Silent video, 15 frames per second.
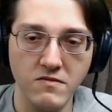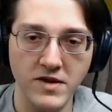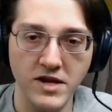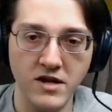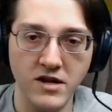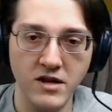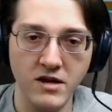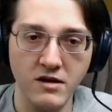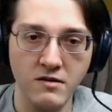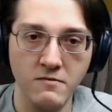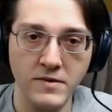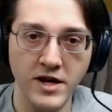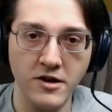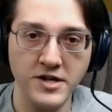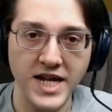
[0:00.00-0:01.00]
We are.
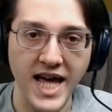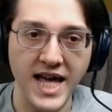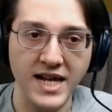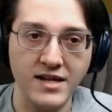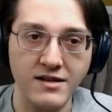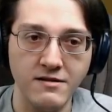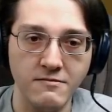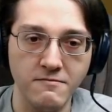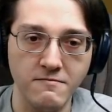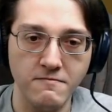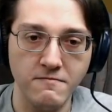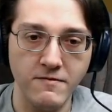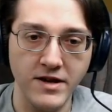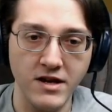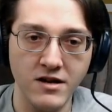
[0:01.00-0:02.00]
We are dead.
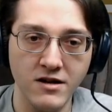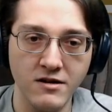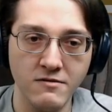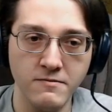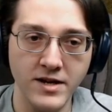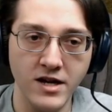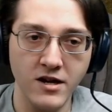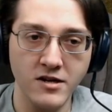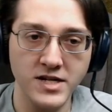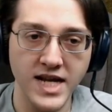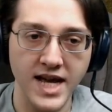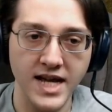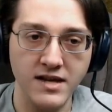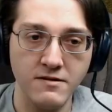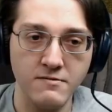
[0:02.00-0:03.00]
We are. We are
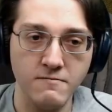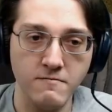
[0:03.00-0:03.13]
dead.